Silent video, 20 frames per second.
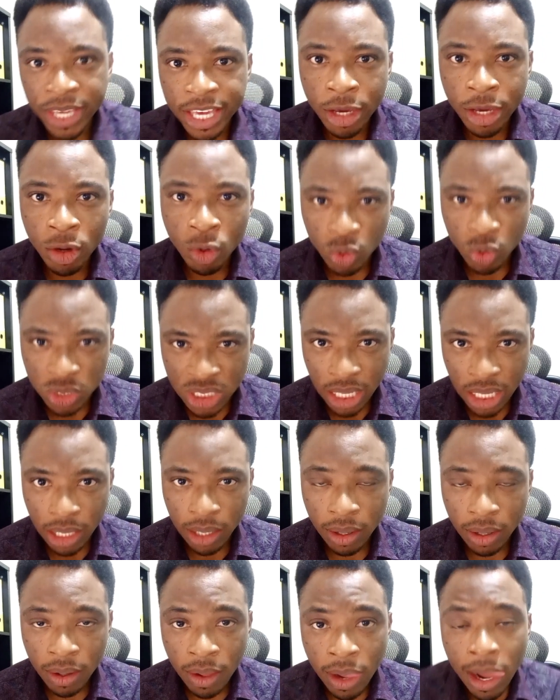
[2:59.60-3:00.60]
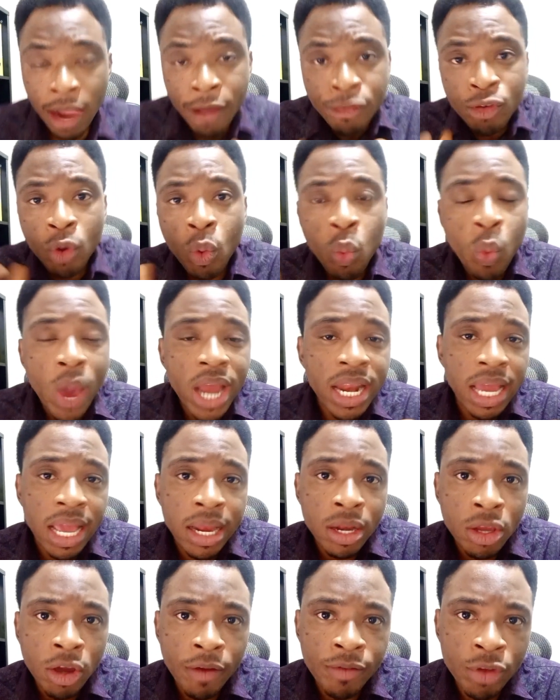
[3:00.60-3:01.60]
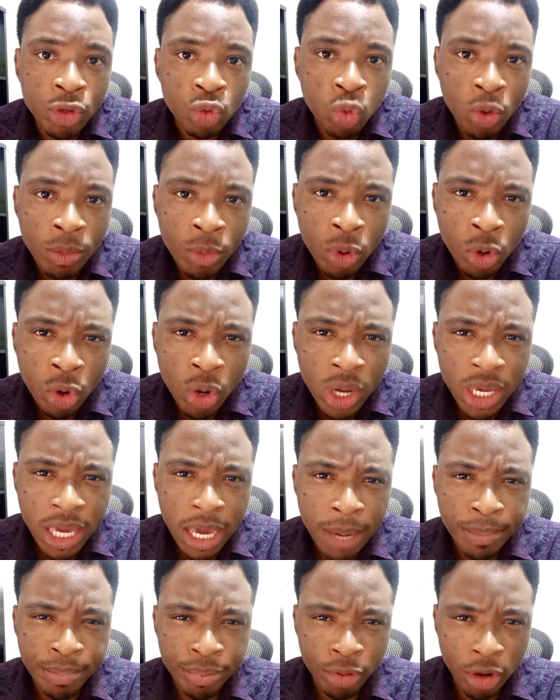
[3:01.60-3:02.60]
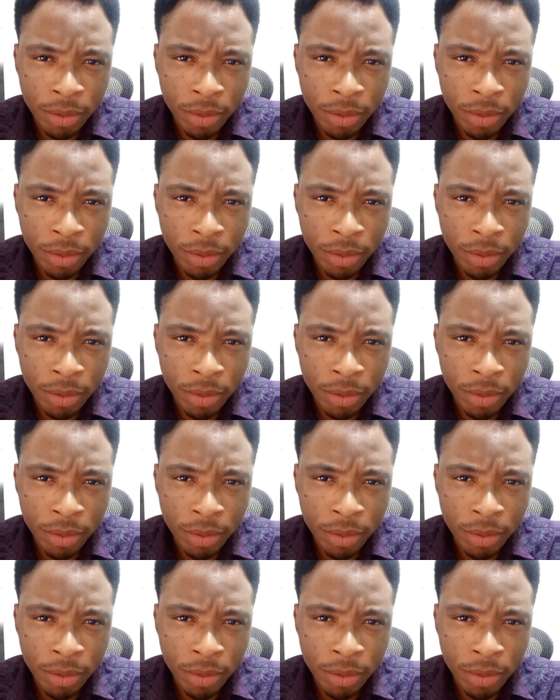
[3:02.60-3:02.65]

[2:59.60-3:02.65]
pikin go stay. So when any of this hormone can get